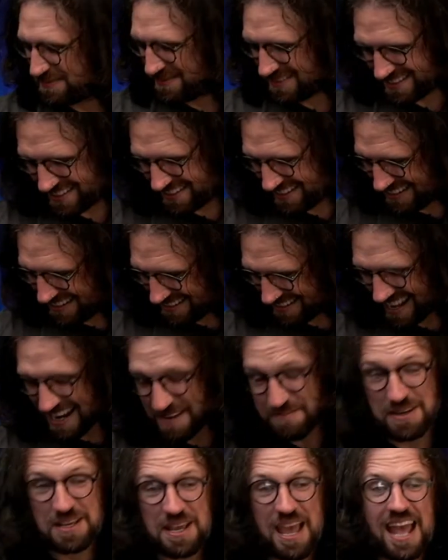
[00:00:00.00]
Jesus.
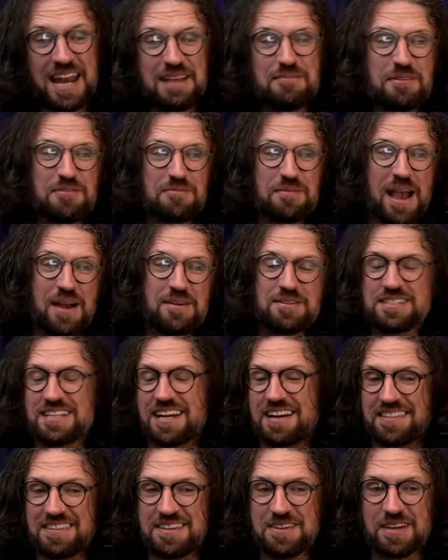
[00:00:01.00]
Anybody from
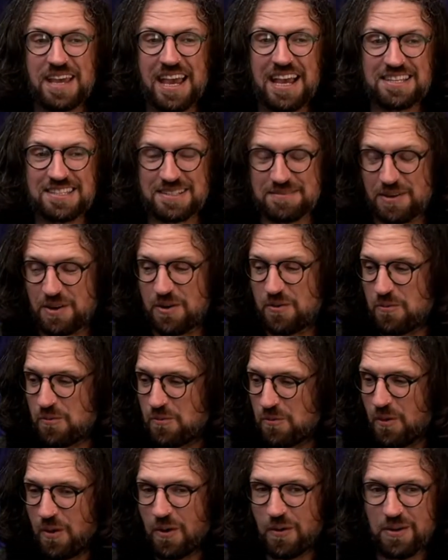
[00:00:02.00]
outside of the UK is going to be
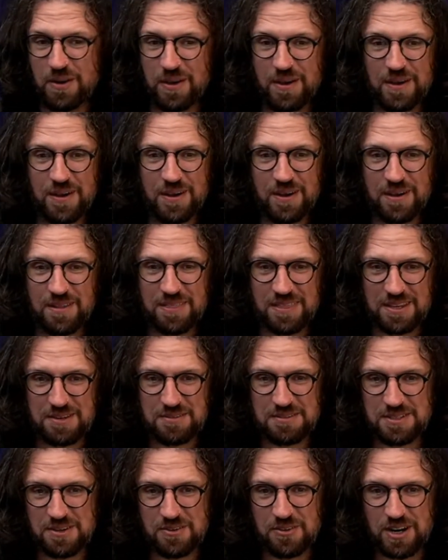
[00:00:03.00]
going, what on earth are
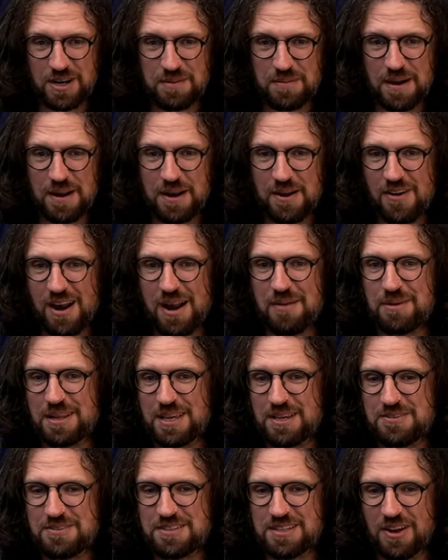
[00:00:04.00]
you talking about? Or
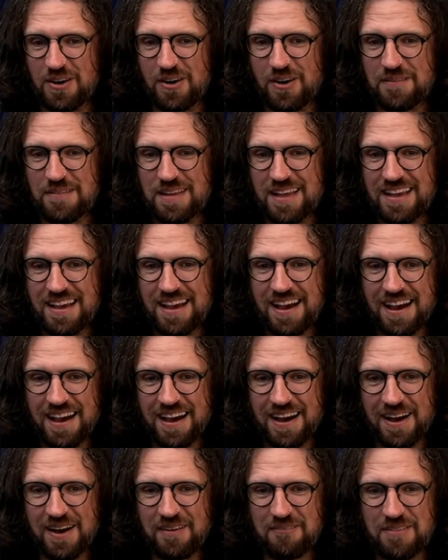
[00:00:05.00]
anybody who's not
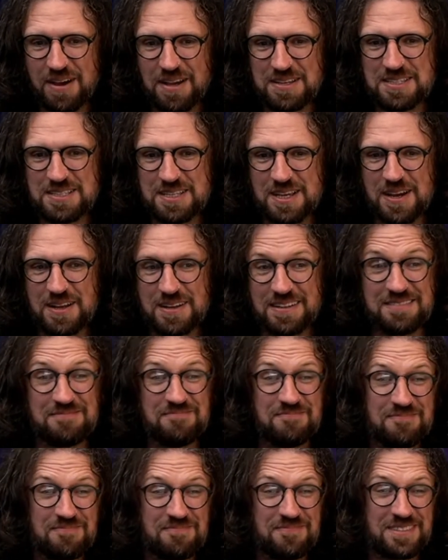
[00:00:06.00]
a
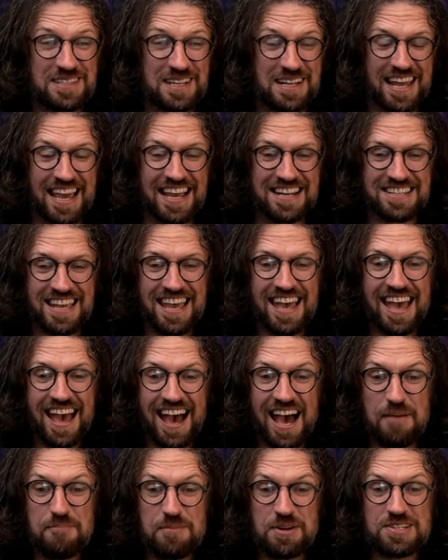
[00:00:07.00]
certain age.
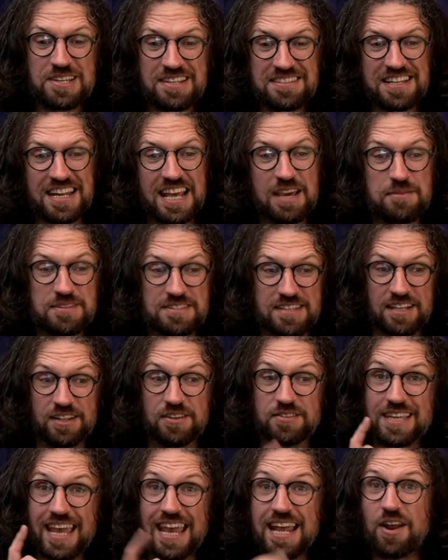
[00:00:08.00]
Much easier to hear with
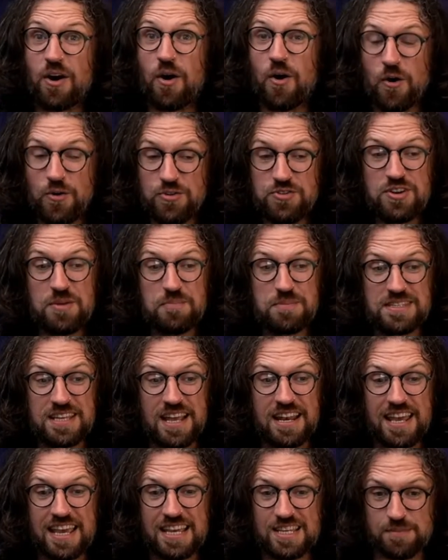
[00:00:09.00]
single notes. It
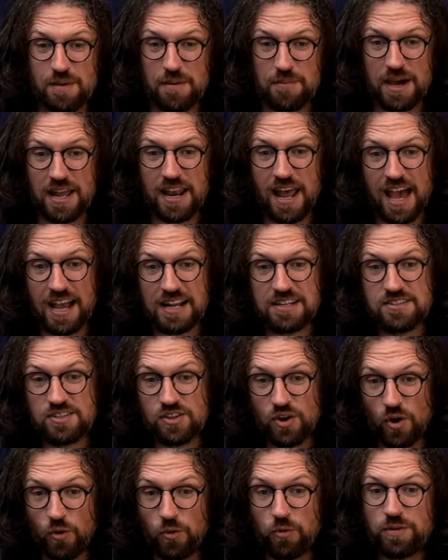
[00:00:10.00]
100% is, my man. I
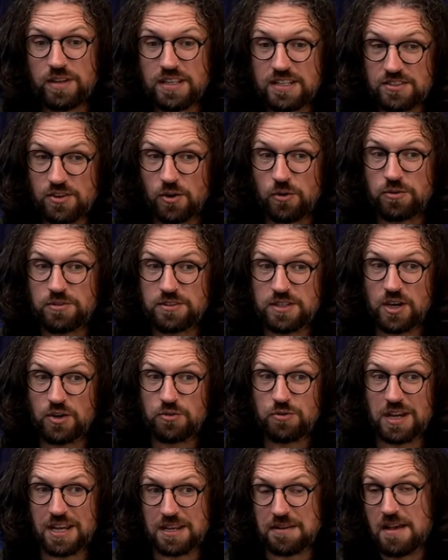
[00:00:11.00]
totally
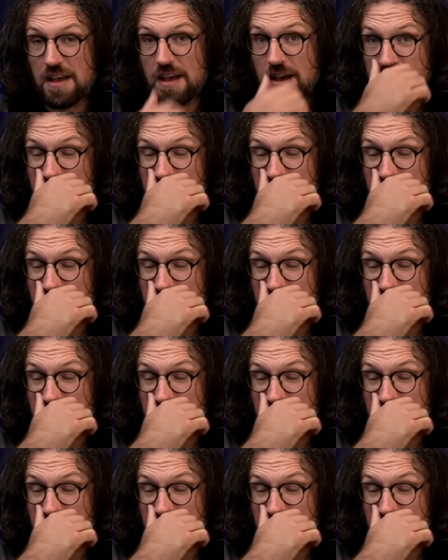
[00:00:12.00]
agree.